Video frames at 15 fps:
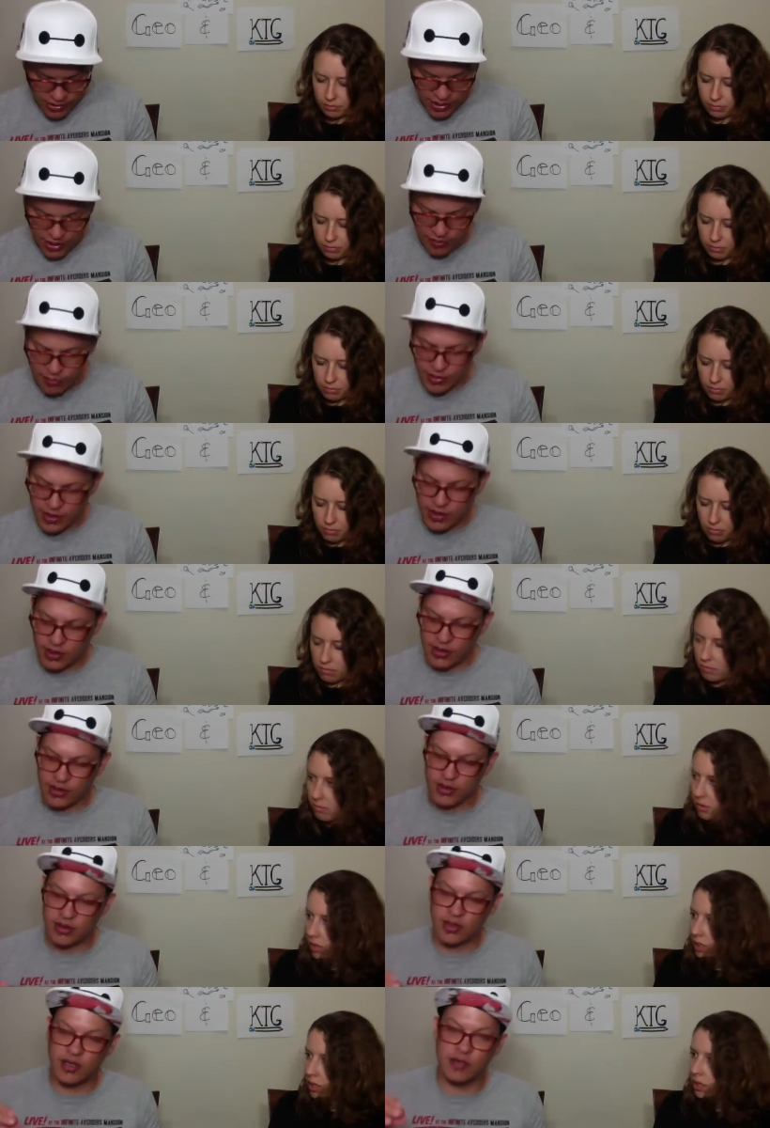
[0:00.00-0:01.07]
Speaker 1: hot pink.
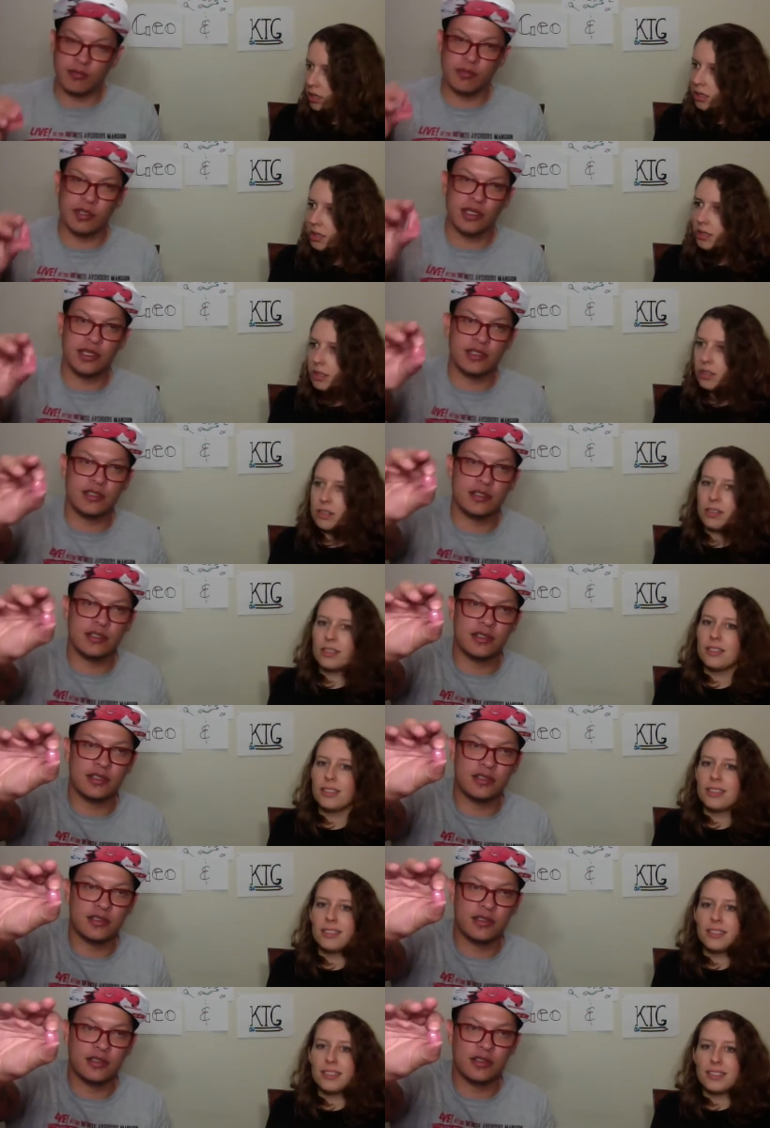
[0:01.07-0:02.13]
I'm guessing
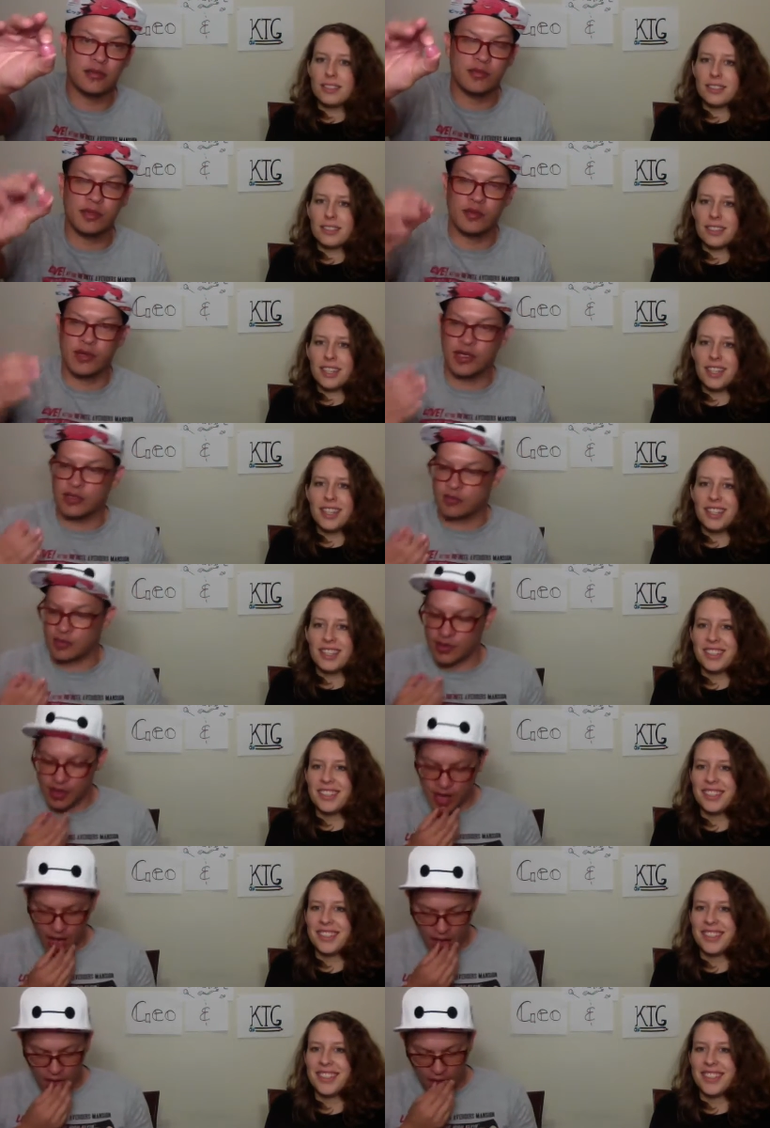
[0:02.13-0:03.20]
this is gonna be
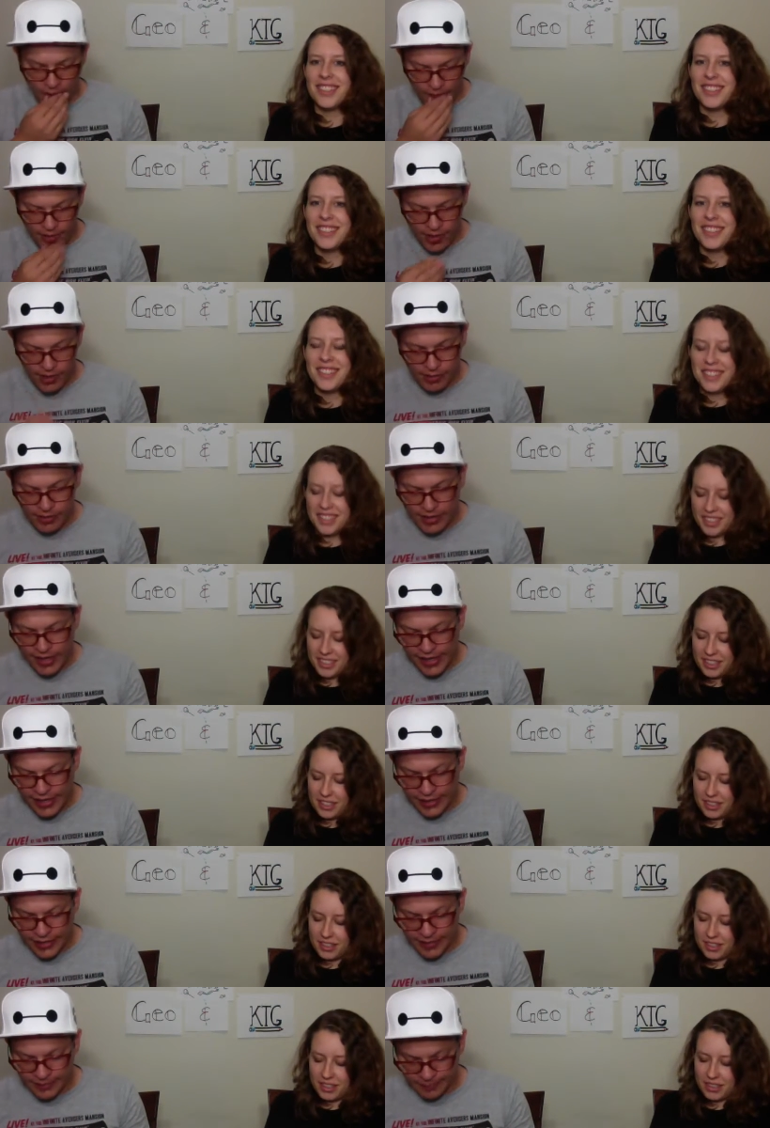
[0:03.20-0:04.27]
raspberry. I am gonna
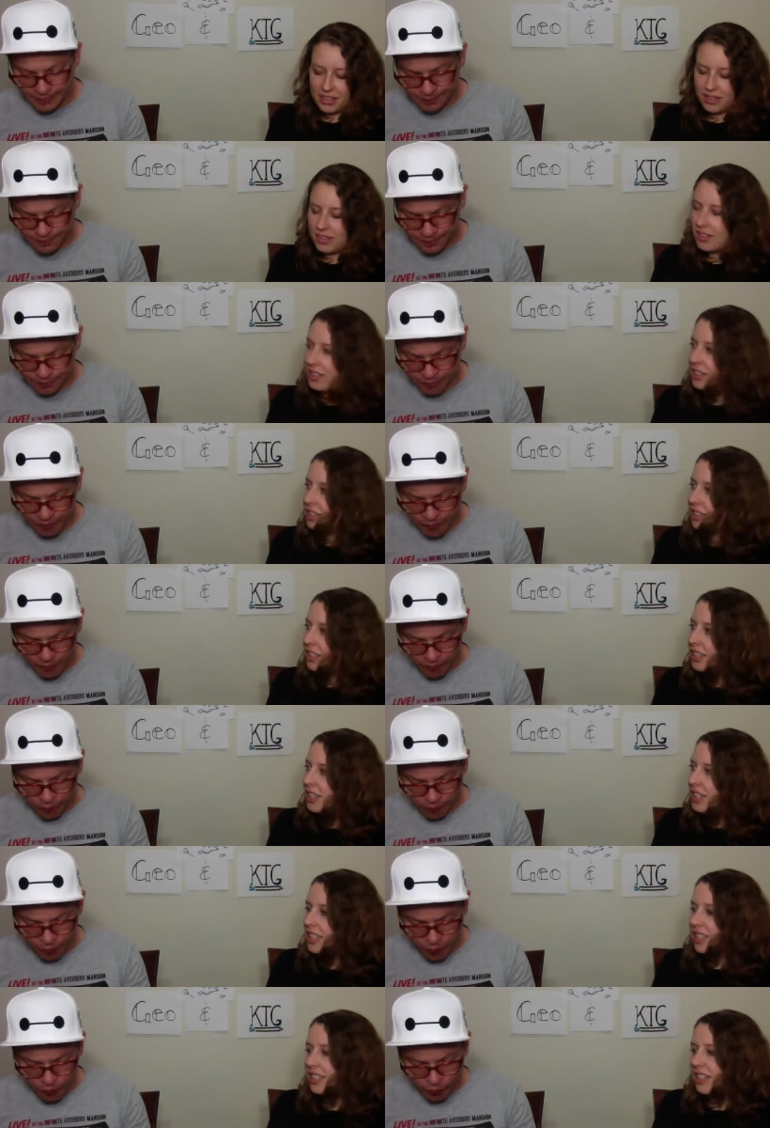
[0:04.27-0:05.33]
hate it.
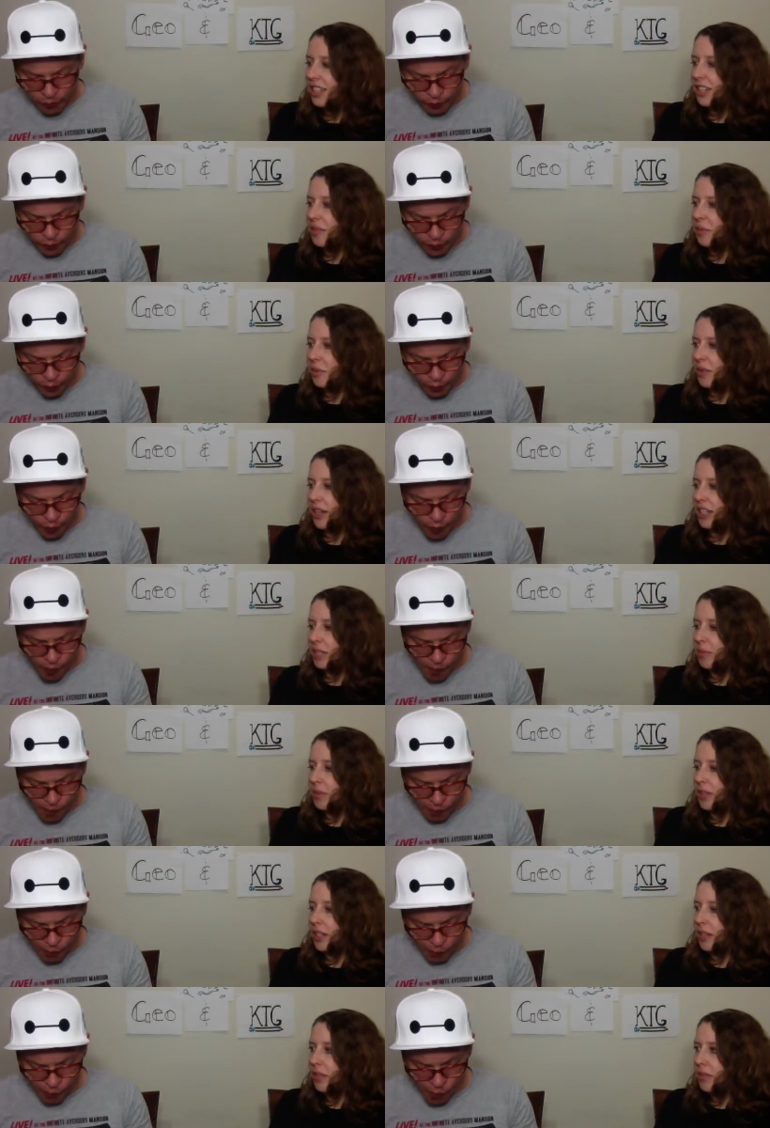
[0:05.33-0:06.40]
Speaker 2: It's not gonna be
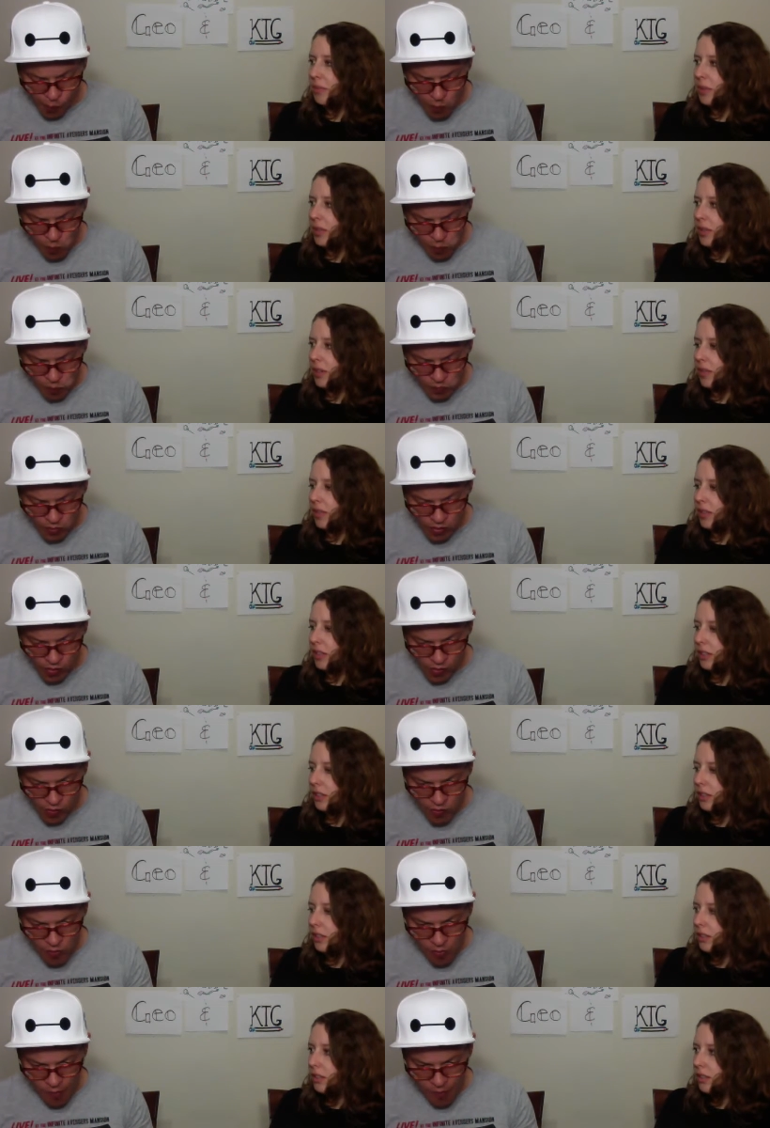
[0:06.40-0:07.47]
raspberry. It would be obvious.
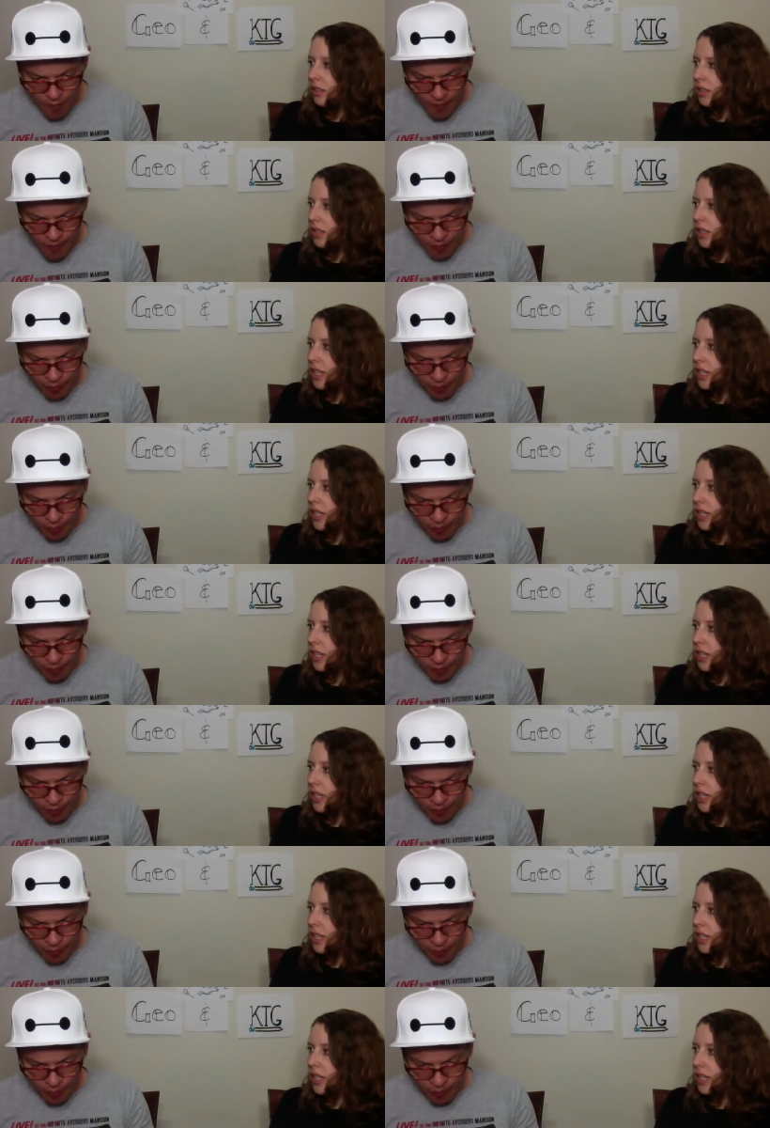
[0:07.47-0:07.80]
They